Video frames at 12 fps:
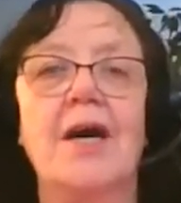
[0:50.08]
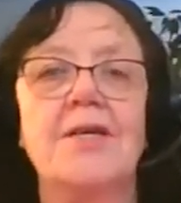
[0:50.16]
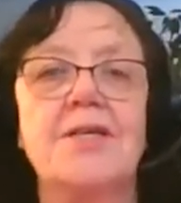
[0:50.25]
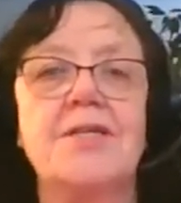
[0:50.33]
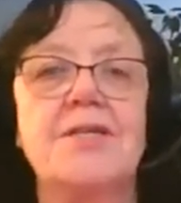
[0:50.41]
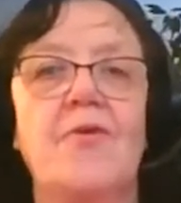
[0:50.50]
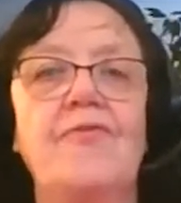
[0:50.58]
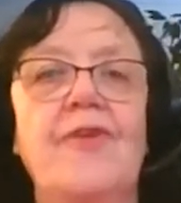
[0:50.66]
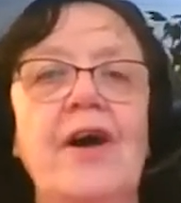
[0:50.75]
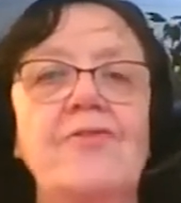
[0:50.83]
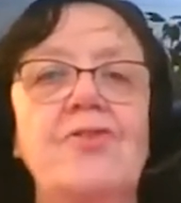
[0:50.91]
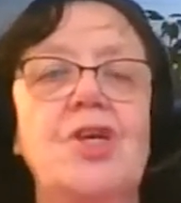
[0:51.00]
So
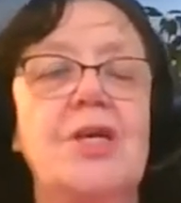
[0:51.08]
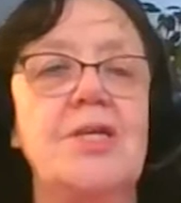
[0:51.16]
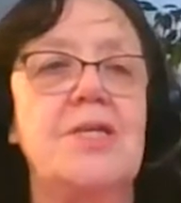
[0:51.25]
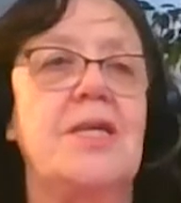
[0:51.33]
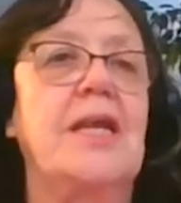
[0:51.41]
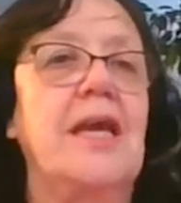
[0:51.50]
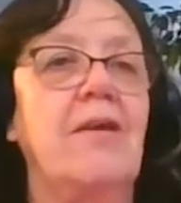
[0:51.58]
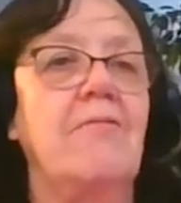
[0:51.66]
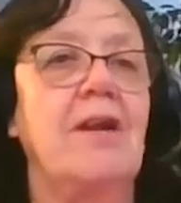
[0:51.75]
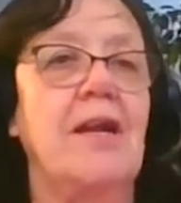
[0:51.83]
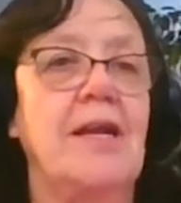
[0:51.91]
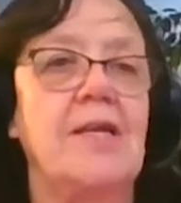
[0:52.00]
5G is
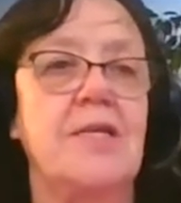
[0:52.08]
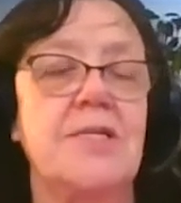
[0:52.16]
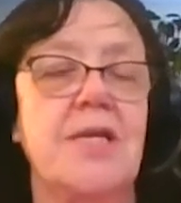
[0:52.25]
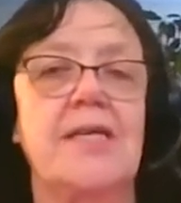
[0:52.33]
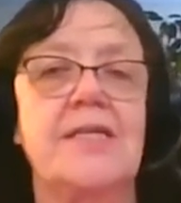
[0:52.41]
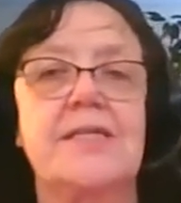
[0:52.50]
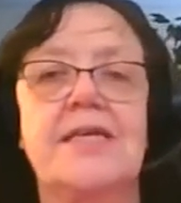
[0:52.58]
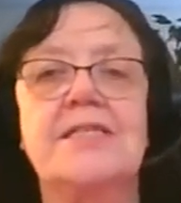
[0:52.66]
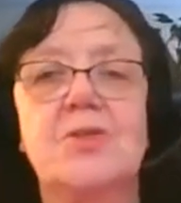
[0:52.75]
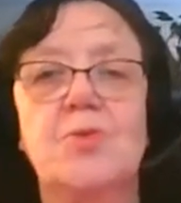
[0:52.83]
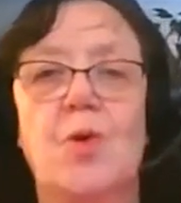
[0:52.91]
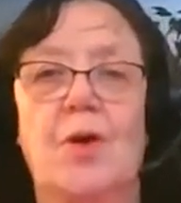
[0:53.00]
inherently designed to
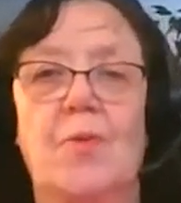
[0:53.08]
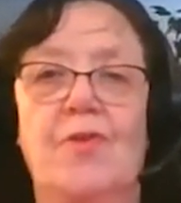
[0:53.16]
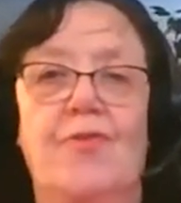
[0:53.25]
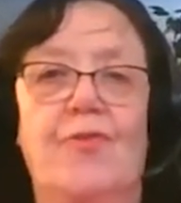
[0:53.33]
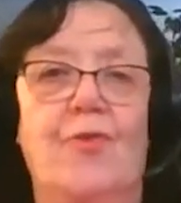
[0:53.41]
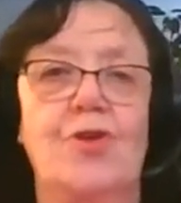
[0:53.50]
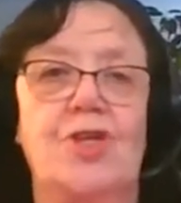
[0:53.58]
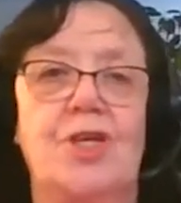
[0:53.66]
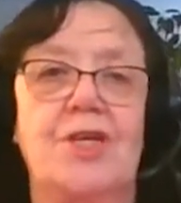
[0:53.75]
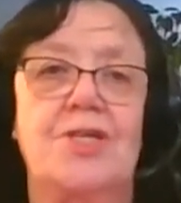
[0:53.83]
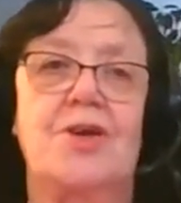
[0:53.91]
interwork with 4G.